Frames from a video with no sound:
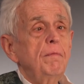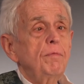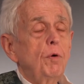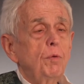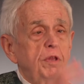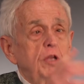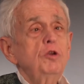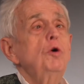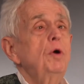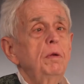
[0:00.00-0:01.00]
with a
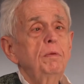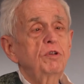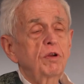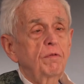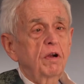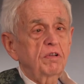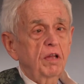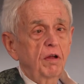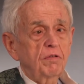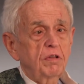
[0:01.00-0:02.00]
new image of
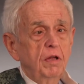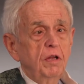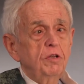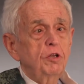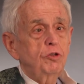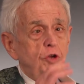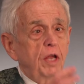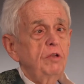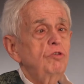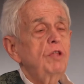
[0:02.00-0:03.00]
ourselves, to
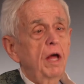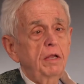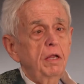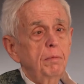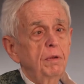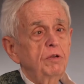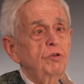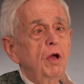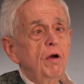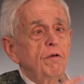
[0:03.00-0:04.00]
change that
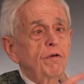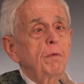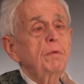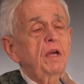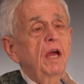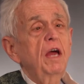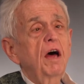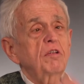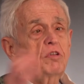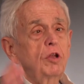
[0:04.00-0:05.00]
image from
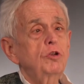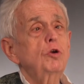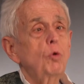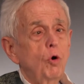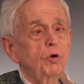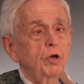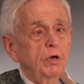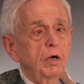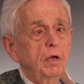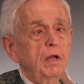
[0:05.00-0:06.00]
chaos to
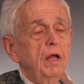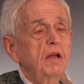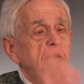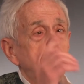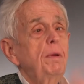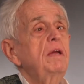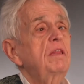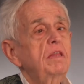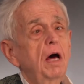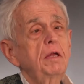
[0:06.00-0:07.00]
order. That's a big
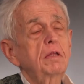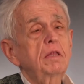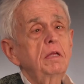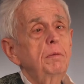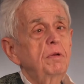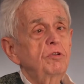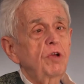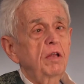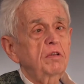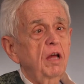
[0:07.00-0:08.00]
theme in
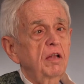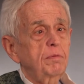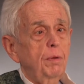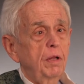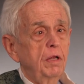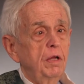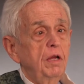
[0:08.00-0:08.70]
John's Gospel.